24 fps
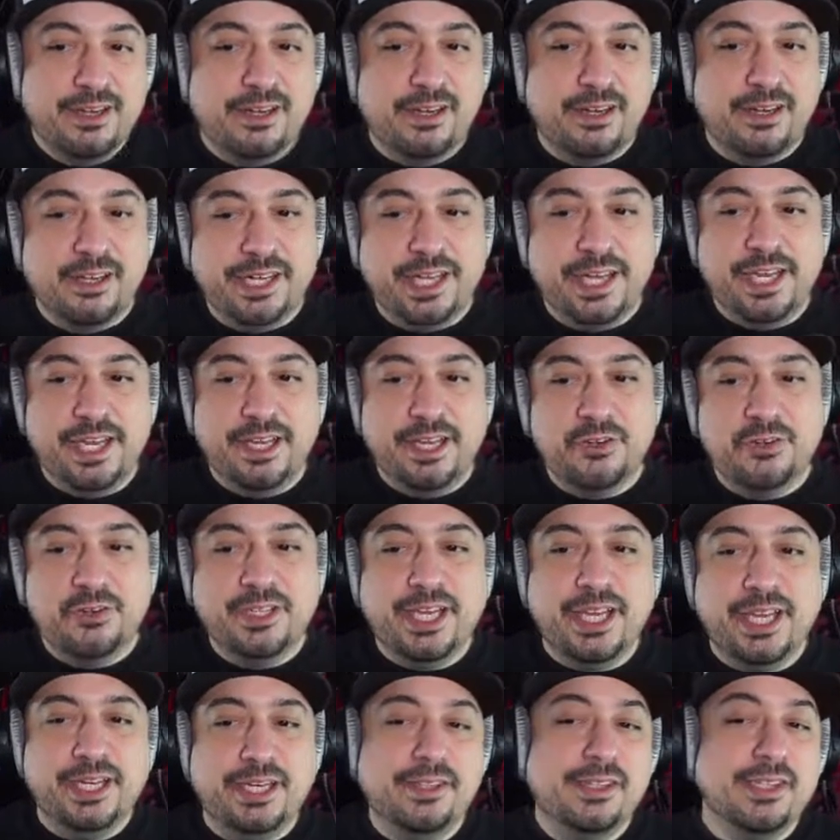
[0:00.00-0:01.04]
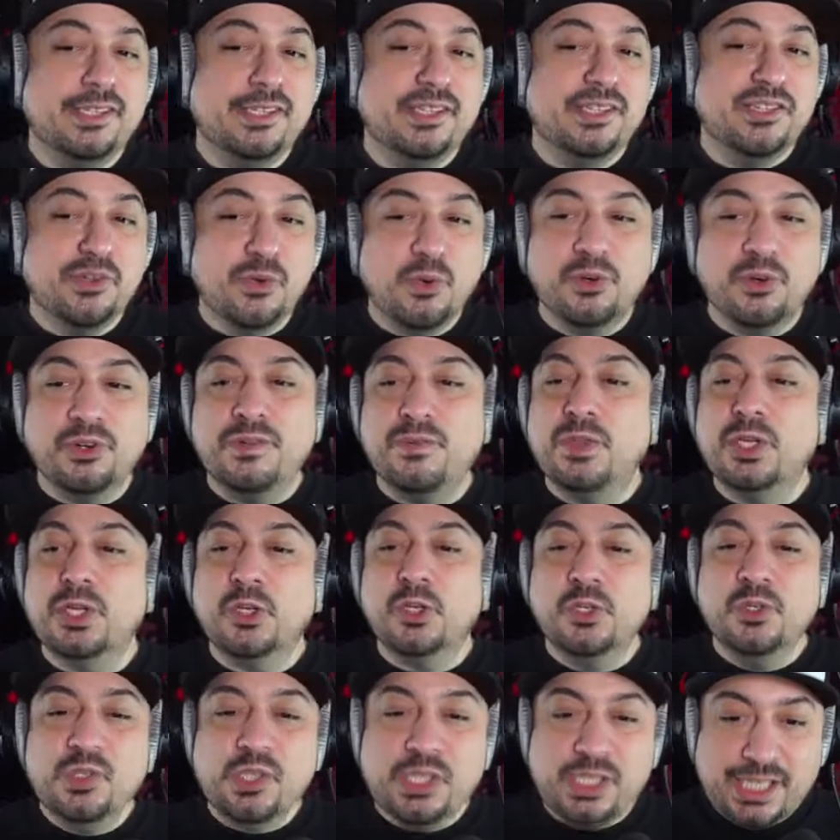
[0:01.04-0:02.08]
RK created the Sword of the
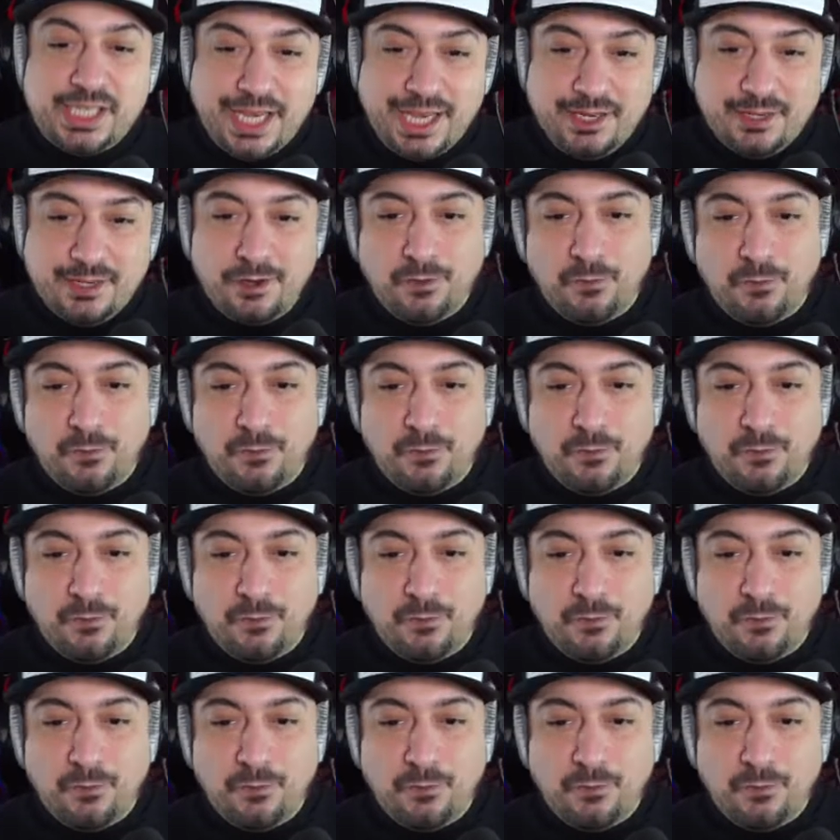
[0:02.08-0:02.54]
Crusader